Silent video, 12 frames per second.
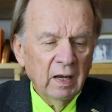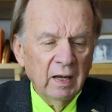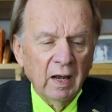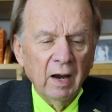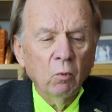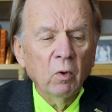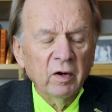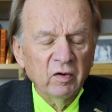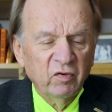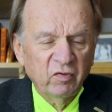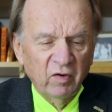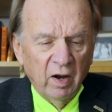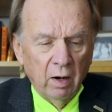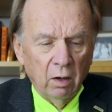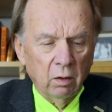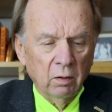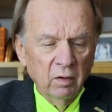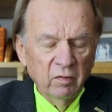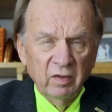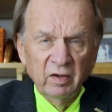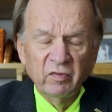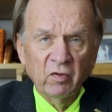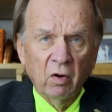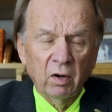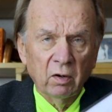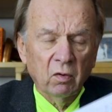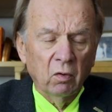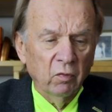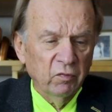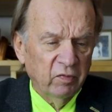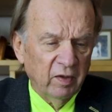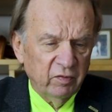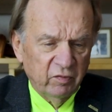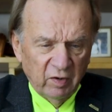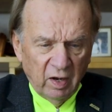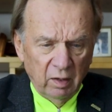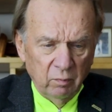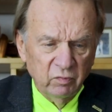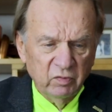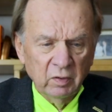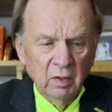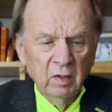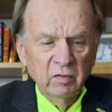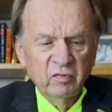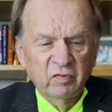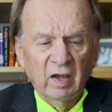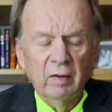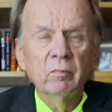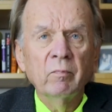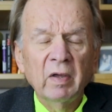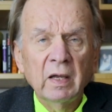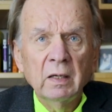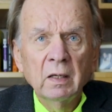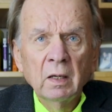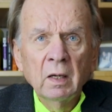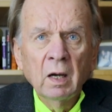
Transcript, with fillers: and I want to share these articles that James sent me